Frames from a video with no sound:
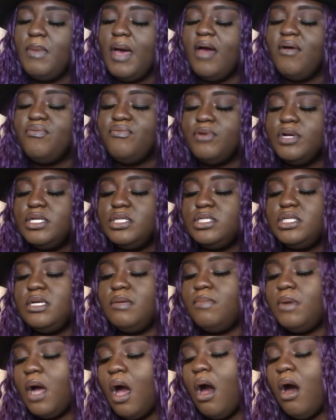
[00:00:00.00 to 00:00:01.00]
my
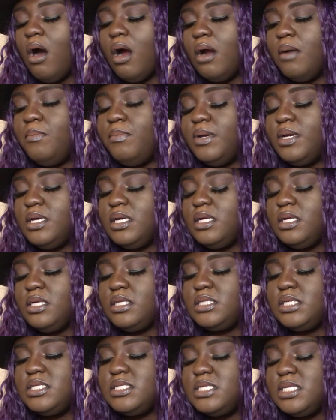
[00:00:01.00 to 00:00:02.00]
friendship card,
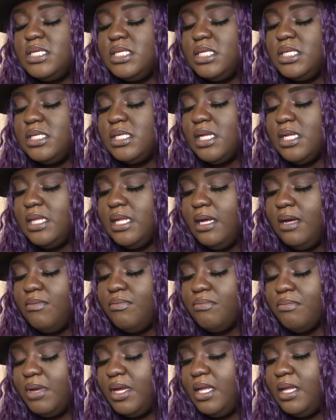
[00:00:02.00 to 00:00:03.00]
but since this is a
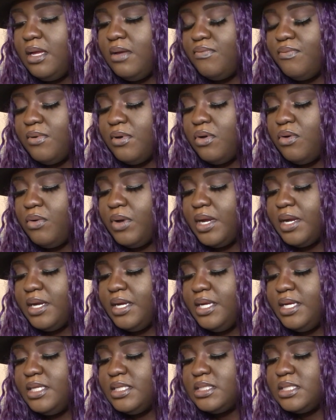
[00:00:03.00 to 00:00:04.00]
love reading for
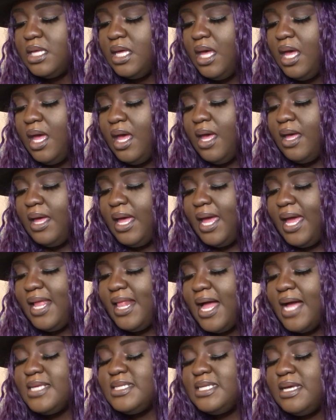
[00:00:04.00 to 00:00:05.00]
Aquarius,
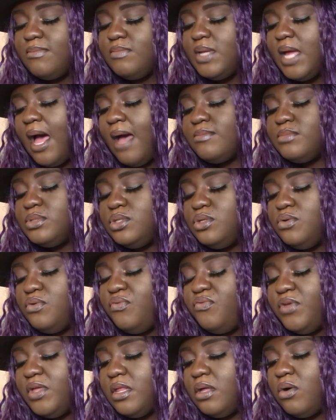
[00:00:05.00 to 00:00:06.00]
and I sometimes do
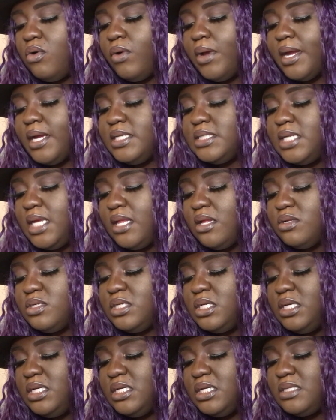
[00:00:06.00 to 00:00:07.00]
feel Aquarius
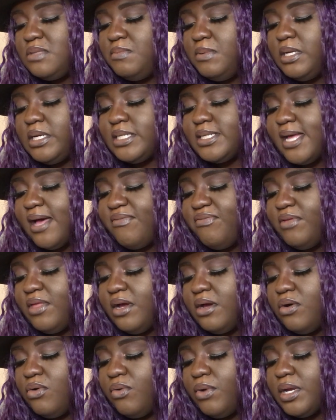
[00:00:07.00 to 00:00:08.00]
energy just because I feel
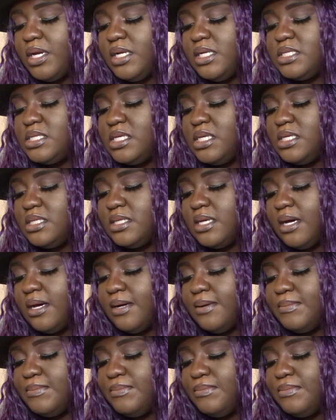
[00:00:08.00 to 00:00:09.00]
like Aquarius's
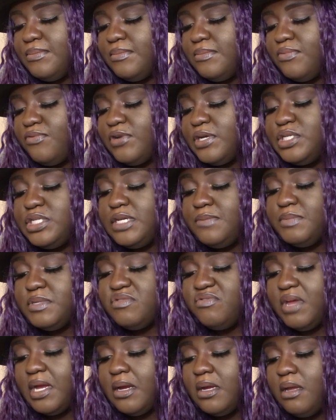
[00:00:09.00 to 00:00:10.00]
um, friendship
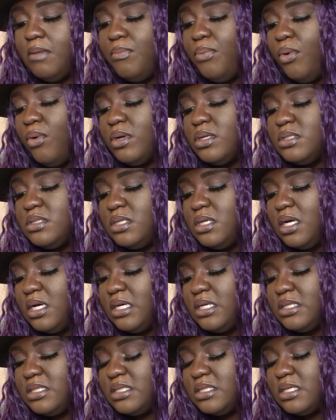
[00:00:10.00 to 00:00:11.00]
is very important to
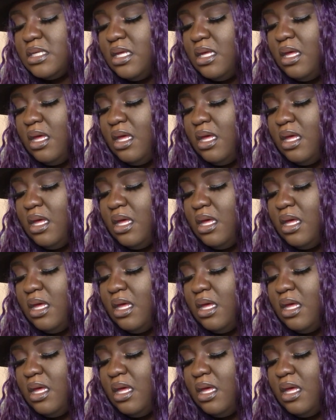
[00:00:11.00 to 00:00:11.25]
us